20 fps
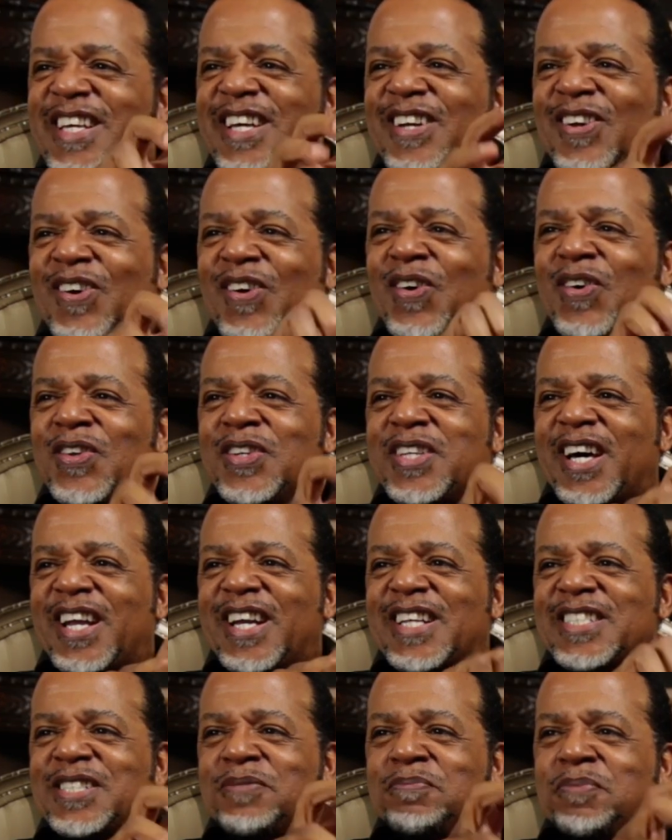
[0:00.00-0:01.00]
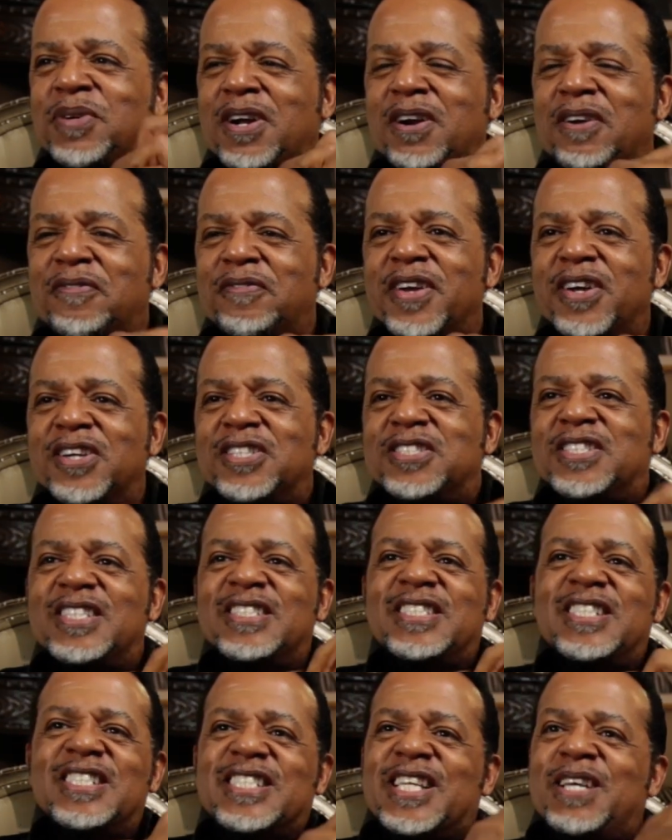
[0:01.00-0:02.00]
get a hold on us and put our fingers.
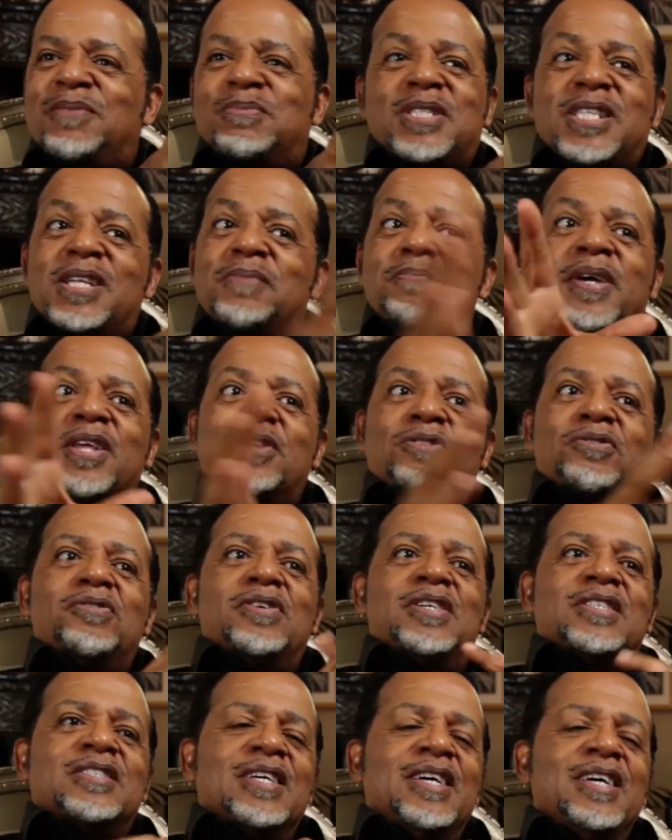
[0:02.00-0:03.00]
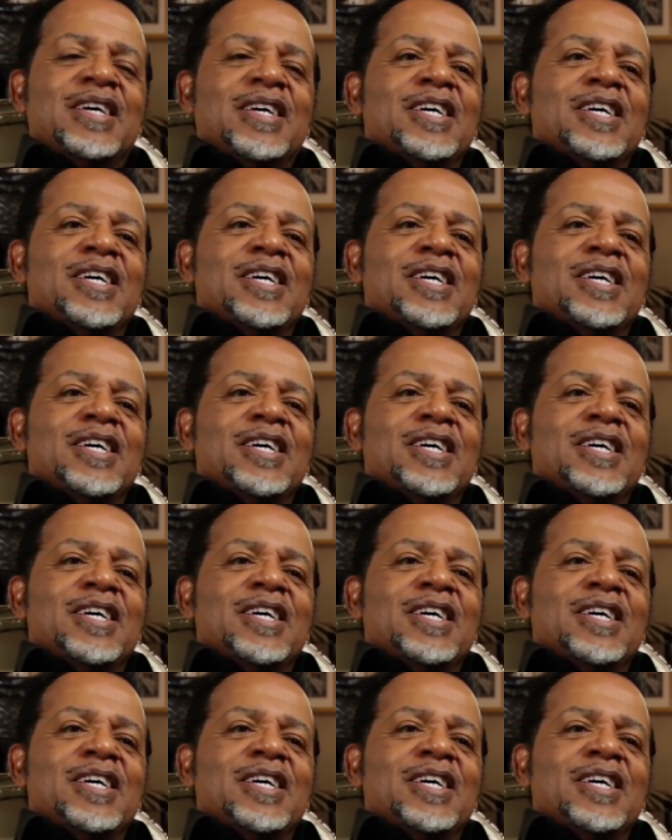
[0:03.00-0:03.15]
It just keeps slipping through us.